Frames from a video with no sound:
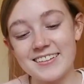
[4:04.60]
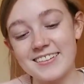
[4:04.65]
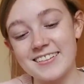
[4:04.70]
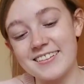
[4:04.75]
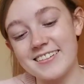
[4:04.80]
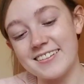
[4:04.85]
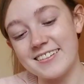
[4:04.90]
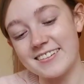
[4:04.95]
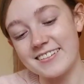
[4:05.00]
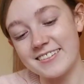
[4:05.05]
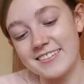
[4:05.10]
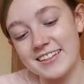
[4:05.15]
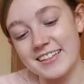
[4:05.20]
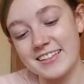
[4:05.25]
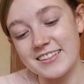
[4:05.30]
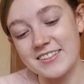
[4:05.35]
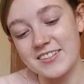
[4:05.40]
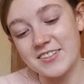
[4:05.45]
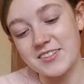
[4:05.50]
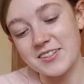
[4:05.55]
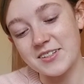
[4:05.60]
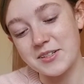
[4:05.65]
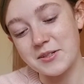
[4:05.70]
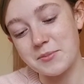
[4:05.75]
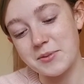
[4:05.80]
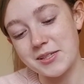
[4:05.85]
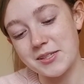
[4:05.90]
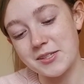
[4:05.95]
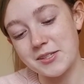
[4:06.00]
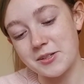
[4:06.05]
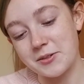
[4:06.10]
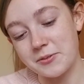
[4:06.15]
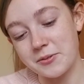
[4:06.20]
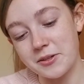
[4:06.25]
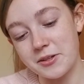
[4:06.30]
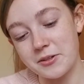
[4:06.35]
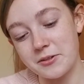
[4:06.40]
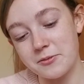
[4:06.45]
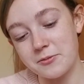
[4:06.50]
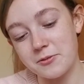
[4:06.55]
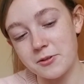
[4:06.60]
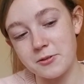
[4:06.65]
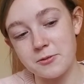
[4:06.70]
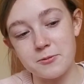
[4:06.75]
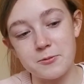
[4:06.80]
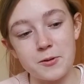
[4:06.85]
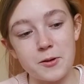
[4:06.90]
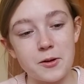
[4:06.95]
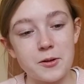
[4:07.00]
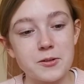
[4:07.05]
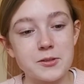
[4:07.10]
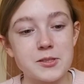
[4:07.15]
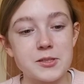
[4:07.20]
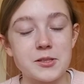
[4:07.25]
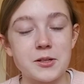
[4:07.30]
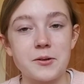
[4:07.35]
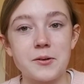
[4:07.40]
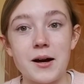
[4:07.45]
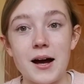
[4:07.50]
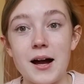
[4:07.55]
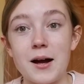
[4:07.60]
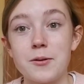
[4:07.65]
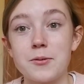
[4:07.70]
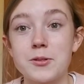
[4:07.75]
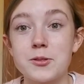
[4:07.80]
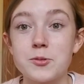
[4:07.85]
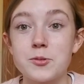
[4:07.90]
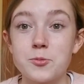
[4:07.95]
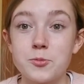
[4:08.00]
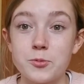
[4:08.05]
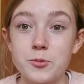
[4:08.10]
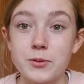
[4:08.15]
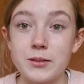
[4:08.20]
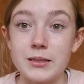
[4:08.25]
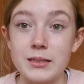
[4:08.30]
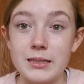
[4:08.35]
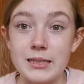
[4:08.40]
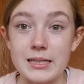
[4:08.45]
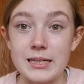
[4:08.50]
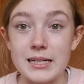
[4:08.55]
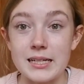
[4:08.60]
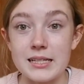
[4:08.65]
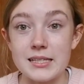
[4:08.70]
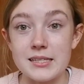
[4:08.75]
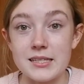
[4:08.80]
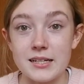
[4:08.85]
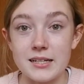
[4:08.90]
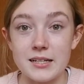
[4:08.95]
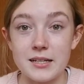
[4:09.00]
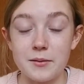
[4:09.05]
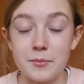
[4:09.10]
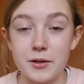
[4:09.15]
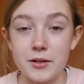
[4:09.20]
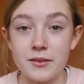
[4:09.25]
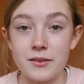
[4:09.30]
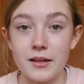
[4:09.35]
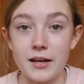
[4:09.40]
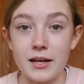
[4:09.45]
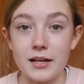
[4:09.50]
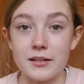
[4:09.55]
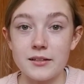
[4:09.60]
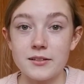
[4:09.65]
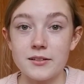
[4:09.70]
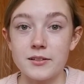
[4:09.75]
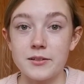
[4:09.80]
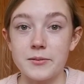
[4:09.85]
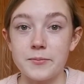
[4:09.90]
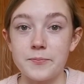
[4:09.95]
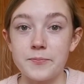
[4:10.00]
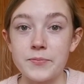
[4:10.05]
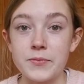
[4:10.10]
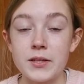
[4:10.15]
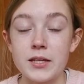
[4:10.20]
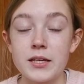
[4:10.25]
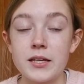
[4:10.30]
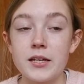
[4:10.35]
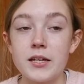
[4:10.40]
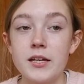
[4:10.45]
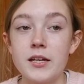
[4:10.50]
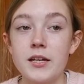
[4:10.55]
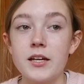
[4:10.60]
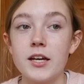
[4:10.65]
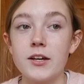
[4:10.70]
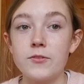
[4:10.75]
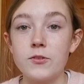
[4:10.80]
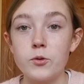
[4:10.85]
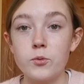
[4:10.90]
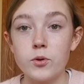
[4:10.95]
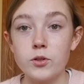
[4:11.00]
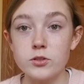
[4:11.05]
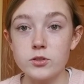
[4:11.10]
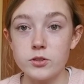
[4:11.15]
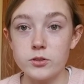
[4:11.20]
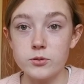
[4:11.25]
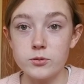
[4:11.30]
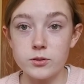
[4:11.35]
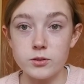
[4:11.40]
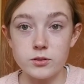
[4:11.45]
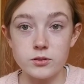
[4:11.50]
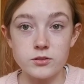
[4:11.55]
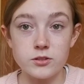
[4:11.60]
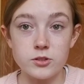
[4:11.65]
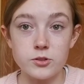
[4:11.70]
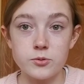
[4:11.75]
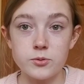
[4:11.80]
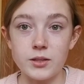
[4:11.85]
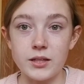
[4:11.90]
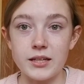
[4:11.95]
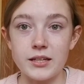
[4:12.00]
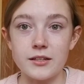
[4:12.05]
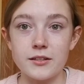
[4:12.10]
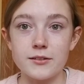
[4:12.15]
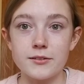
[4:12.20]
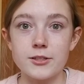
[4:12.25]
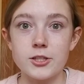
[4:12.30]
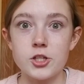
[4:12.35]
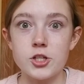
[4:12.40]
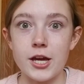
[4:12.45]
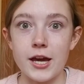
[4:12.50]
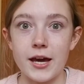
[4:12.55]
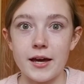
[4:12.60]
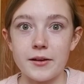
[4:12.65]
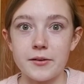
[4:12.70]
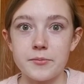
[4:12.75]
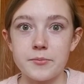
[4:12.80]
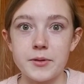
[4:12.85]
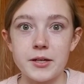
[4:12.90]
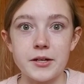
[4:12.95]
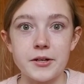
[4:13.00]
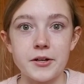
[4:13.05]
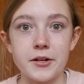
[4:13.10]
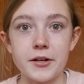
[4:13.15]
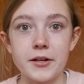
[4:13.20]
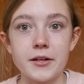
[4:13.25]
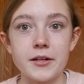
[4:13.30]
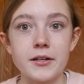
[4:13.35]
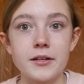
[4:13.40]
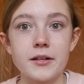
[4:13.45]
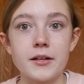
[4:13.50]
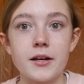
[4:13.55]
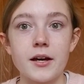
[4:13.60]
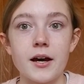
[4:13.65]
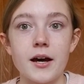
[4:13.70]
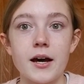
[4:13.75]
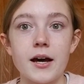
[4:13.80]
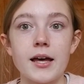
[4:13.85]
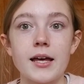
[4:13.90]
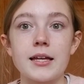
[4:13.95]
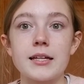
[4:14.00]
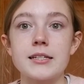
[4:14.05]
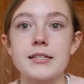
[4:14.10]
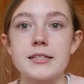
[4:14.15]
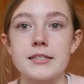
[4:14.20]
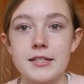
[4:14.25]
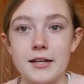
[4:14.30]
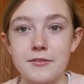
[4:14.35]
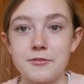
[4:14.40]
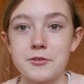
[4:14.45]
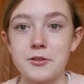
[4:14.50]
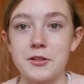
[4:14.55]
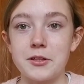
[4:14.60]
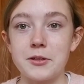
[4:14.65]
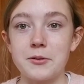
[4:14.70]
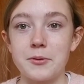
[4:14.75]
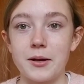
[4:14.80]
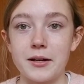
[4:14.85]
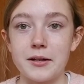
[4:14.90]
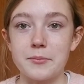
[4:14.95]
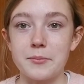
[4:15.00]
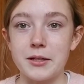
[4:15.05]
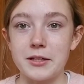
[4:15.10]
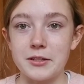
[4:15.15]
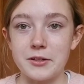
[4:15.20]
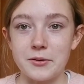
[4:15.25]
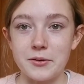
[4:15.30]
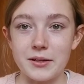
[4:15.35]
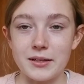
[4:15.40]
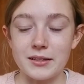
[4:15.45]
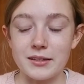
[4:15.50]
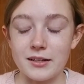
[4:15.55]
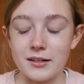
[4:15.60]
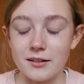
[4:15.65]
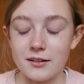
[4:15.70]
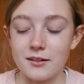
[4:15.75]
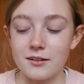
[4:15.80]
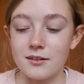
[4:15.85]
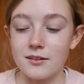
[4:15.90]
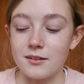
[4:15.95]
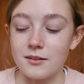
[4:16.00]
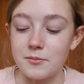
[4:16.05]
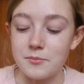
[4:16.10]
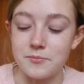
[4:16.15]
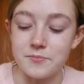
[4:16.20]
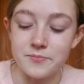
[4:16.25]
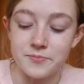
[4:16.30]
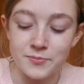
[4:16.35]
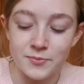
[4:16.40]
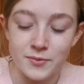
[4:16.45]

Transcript: uh, it's just gonna be so cute for fall. So I was really excited about that. Um, if you are local to like Chatham area, I definitely recommend going there. Um,